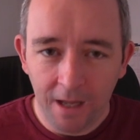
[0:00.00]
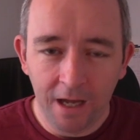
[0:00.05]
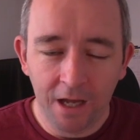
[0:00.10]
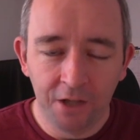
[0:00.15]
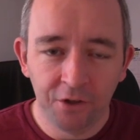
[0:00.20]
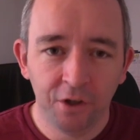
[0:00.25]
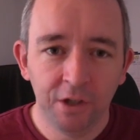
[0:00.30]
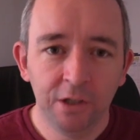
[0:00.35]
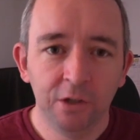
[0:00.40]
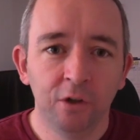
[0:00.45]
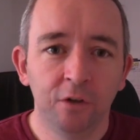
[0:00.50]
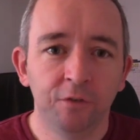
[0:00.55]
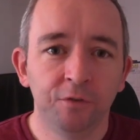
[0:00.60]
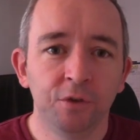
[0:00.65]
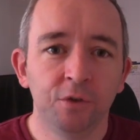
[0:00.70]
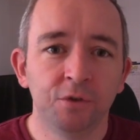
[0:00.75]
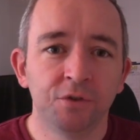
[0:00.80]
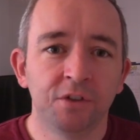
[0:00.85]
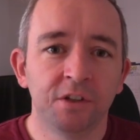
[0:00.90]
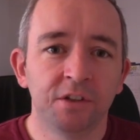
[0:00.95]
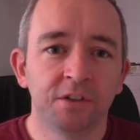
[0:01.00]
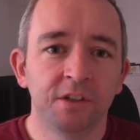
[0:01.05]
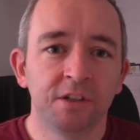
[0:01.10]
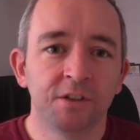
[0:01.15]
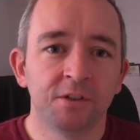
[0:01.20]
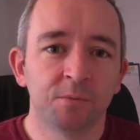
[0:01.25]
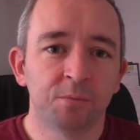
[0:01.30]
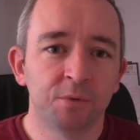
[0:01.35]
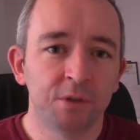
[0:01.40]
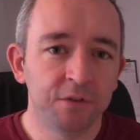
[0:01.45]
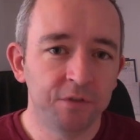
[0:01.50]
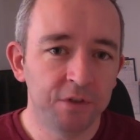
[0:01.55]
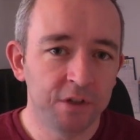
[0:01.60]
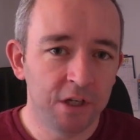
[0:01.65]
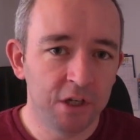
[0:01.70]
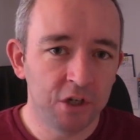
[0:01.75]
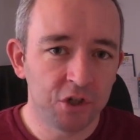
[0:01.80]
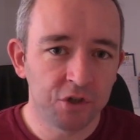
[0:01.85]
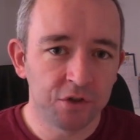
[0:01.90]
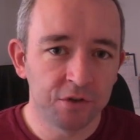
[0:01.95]
And I love using these
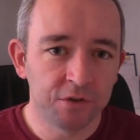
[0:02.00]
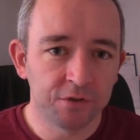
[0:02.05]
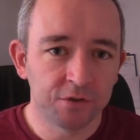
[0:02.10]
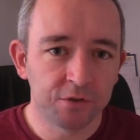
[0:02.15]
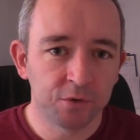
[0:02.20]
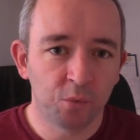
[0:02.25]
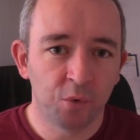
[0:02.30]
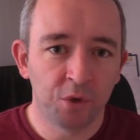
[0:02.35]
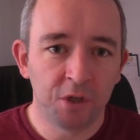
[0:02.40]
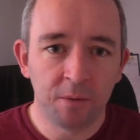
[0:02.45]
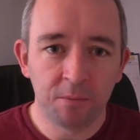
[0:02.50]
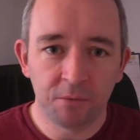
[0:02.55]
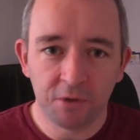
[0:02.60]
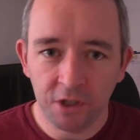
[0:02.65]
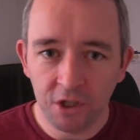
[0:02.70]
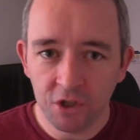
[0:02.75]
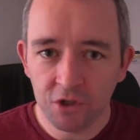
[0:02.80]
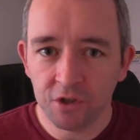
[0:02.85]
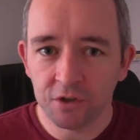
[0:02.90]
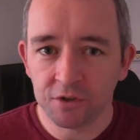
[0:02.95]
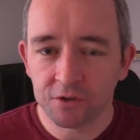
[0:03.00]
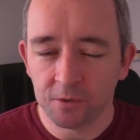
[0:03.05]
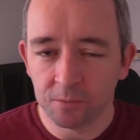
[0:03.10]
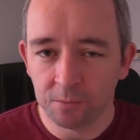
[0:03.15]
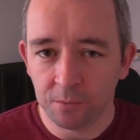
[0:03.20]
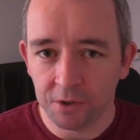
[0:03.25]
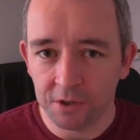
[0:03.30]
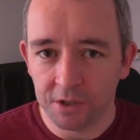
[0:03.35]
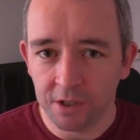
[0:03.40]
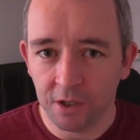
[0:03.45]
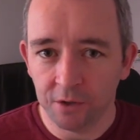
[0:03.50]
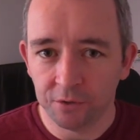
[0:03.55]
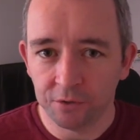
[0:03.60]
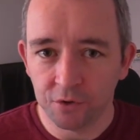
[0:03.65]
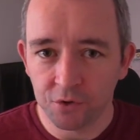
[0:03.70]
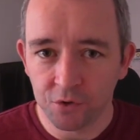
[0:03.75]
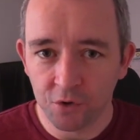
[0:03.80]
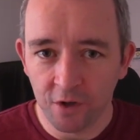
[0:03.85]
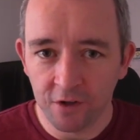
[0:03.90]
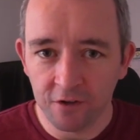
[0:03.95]
abbreviations when I'm teaching somebody how
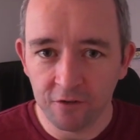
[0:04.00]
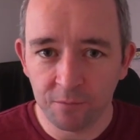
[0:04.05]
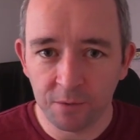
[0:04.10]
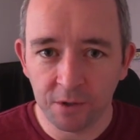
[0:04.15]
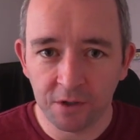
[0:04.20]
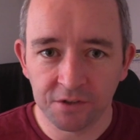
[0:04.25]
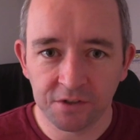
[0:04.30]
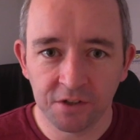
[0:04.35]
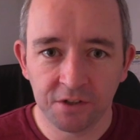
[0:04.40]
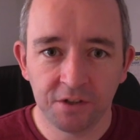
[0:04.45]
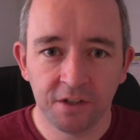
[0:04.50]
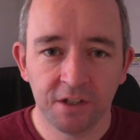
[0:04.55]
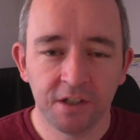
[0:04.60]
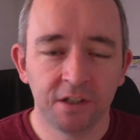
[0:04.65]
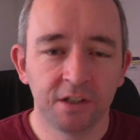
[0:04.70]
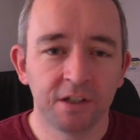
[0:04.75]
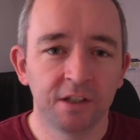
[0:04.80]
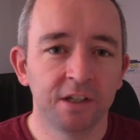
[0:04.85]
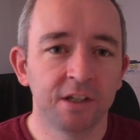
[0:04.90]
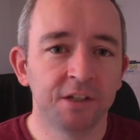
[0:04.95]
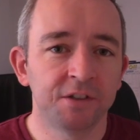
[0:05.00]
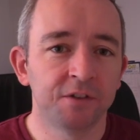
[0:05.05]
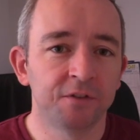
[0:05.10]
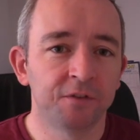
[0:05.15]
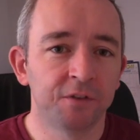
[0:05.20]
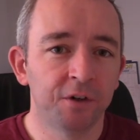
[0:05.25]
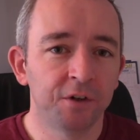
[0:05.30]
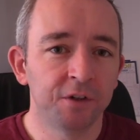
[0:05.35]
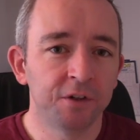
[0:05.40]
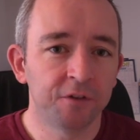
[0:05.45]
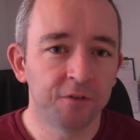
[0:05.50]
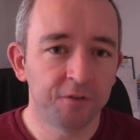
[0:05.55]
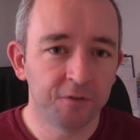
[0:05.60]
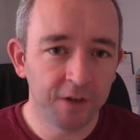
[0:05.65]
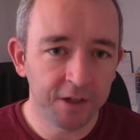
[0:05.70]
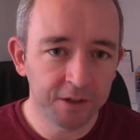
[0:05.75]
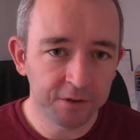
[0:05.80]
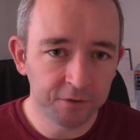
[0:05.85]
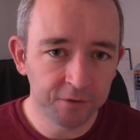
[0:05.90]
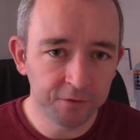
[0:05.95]
to drive because I think it's a very
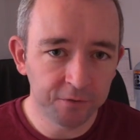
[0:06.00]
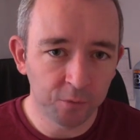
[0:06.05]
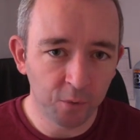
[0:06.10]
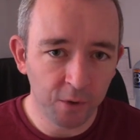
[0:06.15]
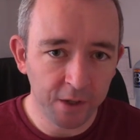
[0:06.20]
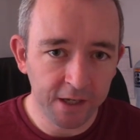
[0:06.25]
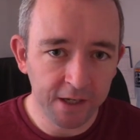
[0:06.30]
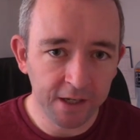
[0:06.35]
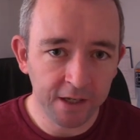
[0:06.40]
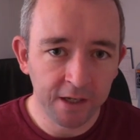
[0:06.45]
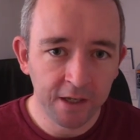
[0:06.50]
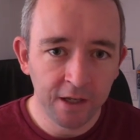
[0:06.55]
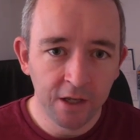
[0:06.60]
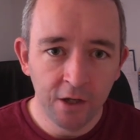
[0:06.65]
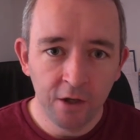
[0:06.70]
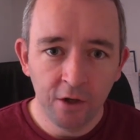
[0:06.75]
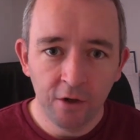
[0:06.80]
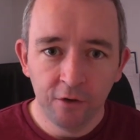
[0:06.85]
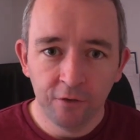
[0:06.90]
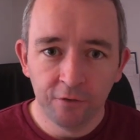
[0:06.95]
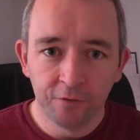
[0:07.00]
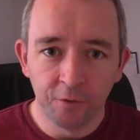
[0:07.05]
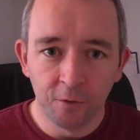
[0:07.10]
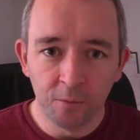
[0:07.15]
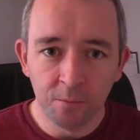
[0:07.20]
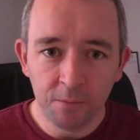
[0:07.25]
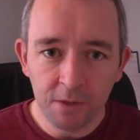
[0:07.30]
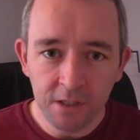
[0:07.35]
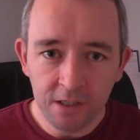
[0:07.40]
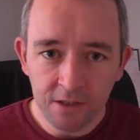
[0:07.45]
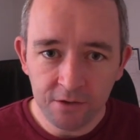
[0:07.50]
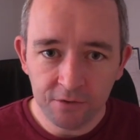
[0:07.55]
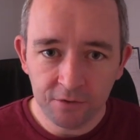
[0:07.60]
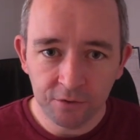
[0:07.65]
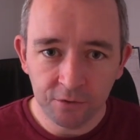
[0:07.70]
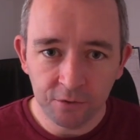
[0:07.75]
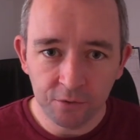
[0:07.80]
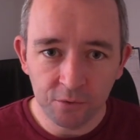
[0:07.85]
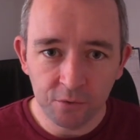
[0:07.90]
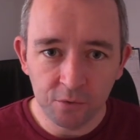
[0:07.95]
effective way for me
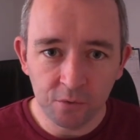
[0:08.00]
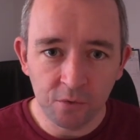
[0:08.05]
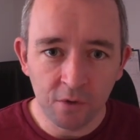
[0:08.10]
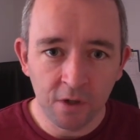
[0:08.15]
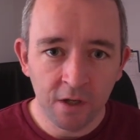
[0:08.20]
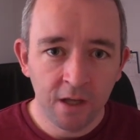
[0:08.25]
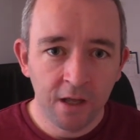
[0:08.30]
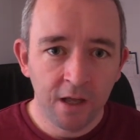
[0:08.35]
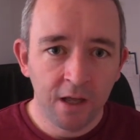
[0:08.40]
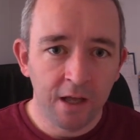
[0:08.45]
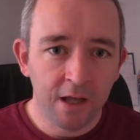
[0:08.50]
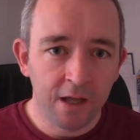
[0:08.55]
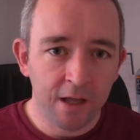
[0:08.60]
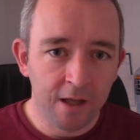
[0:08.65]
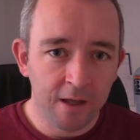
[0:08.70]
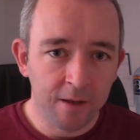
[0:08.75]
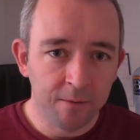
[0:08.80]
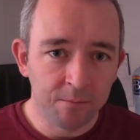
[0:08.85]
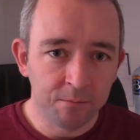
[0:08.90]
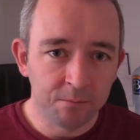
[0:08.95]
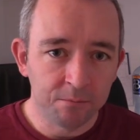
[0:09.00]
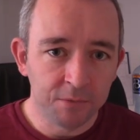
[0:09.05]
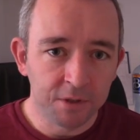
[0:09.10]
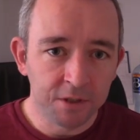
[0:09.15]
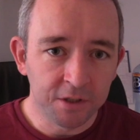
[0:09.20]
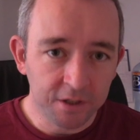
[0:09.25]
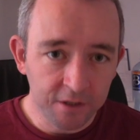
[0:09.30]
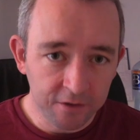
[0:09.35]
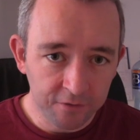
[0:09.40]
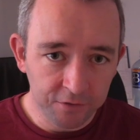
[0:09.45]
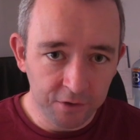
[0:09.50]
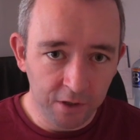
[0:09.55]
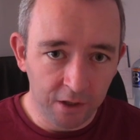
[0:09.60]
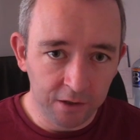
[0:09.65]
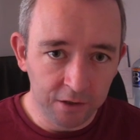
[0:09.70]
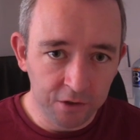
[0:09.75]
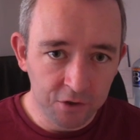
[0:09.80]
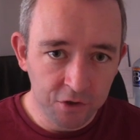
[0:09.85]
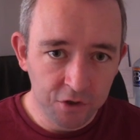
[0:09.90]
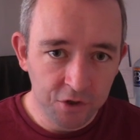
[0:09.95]
to um, give
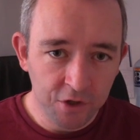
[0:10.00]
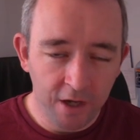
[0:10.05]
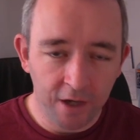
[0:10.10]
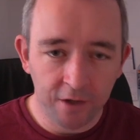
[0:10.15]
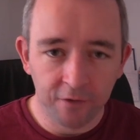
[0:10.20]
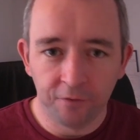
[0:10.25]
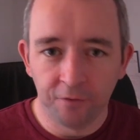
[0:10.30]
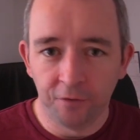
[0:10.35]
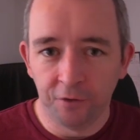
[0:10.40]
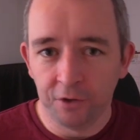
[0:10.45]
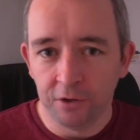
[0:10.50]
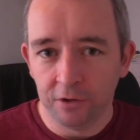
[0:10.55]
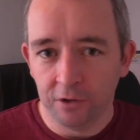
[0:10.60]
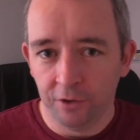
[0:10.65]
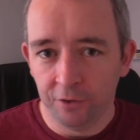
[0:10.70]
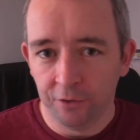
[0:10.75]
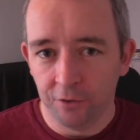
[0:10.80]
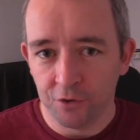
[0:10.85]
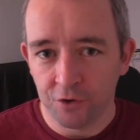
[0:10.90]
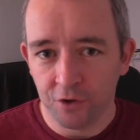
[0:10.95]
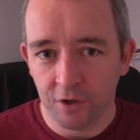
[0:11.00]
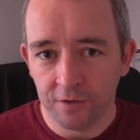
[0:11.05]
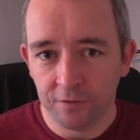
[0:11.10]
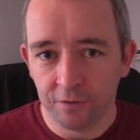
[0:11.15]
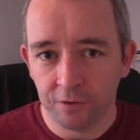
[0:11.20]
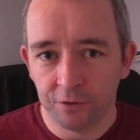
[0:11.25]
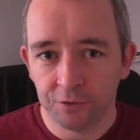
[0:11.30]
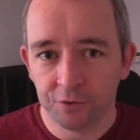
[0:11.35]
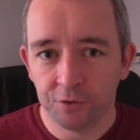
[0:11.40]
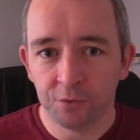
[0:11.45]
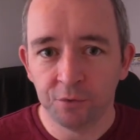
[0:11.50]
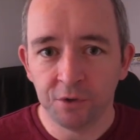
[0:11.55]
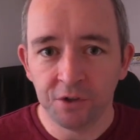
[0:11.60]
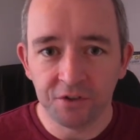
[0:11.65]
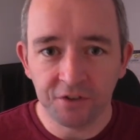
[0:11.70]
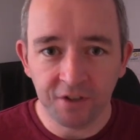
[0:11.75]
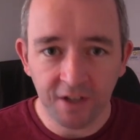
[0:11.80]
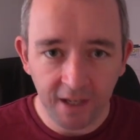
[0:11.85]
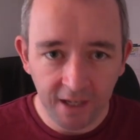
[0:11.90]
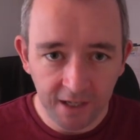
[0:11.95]
knowledge and for the learner driver to
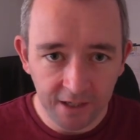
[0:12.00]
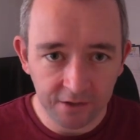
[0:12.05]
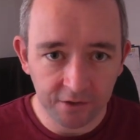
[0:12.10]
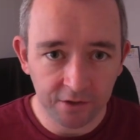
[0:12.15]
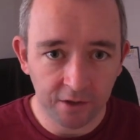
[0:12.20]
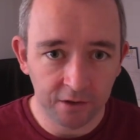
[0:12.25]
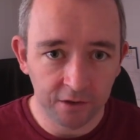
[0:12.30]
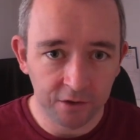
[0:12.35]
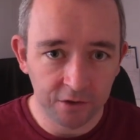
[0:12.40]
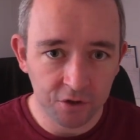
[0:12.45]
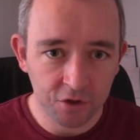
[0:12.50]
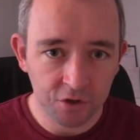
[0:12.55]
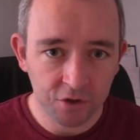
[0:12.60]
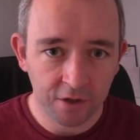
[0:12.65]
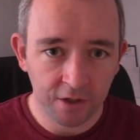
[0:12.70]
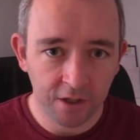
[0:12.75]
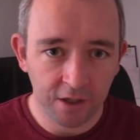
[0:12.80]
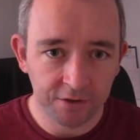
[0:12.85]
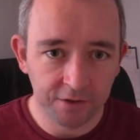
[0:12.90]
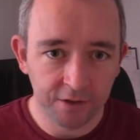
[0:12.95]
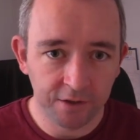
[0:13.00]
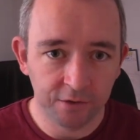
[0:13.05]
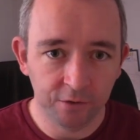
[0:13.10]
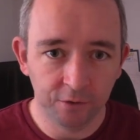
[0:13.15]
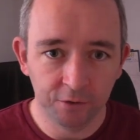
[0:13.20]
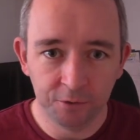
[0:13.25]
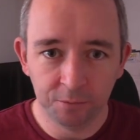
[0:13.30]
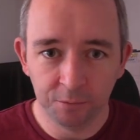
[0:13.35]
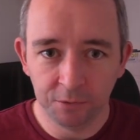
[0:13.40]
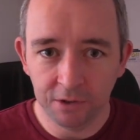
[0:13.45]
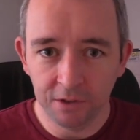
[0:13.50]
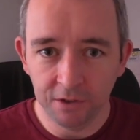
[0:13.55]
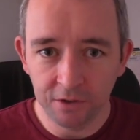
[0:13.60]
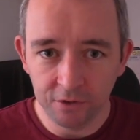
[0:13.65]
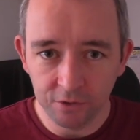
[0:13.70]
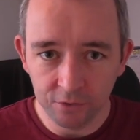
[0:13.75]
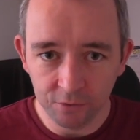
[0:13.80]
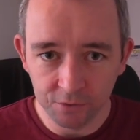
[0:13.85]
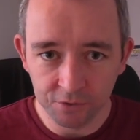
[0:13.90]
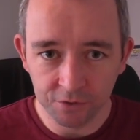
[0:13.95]
retain knowledge and then ultimately
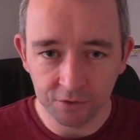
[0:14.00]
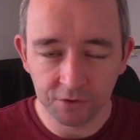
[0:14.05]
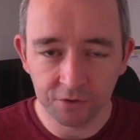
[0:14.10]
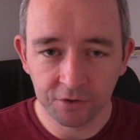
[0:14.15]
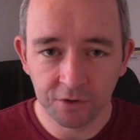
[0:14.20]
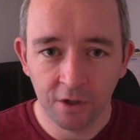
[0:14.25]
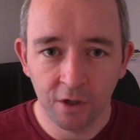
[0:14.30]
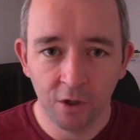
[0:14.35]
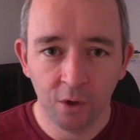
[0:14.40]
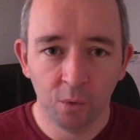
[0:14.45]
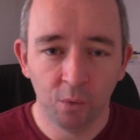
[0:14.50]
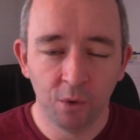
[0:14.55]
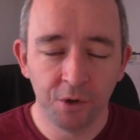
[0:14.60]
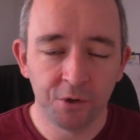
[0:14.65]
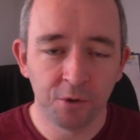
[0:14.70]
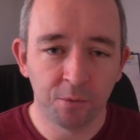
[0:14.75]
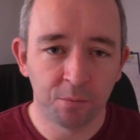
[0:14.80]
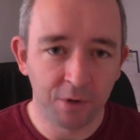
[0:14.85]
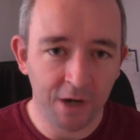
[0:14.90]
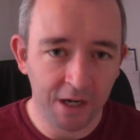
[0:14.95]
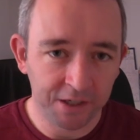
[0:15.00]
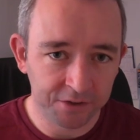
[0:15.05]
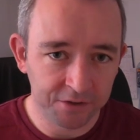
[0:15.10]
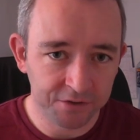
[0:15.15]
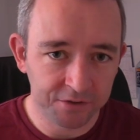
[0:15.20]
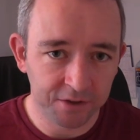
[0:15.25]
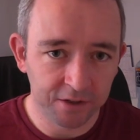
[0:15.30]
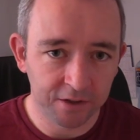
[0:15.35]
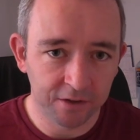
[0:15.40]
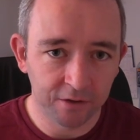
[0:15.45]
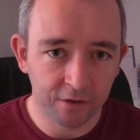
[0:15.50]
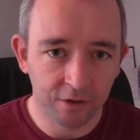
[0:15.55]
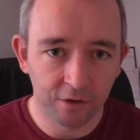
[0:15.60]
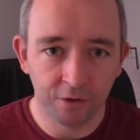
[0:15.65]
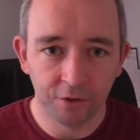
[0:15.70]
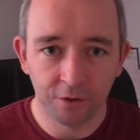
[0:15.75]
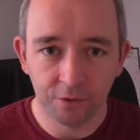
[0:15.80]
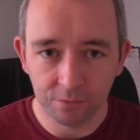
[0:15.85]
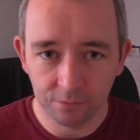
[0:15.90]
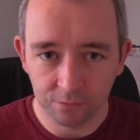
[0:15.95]
use it when they're practicing
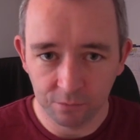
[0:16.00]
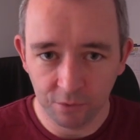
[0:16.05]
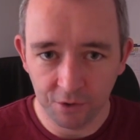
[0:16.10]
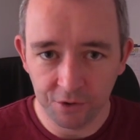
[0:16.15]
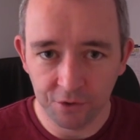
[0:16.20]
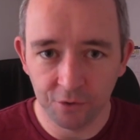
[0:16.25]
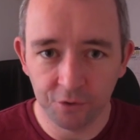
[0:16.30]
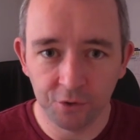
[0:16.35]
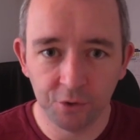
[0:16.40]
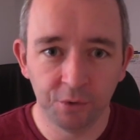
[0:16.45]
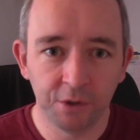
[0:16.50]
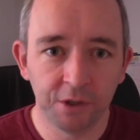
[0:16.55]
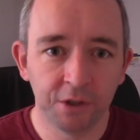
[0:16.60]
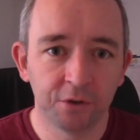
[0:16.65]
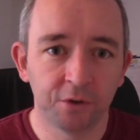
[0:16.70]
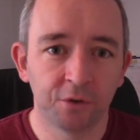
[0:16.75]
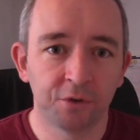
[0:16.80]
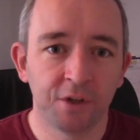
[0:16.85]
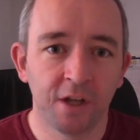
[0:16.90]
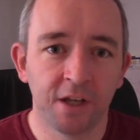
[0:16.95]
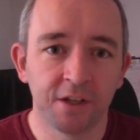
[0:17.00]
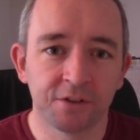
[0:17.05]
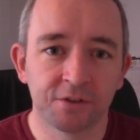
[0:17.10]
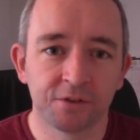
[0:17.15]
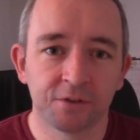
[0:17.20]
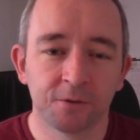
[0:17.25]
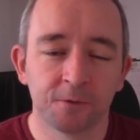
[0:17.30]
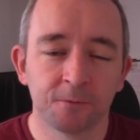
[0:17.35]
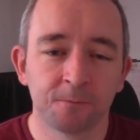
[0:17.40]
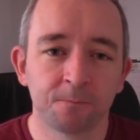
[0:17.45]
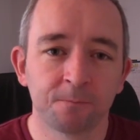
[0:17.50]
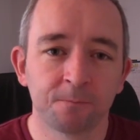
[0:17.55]
or when they're doing their test.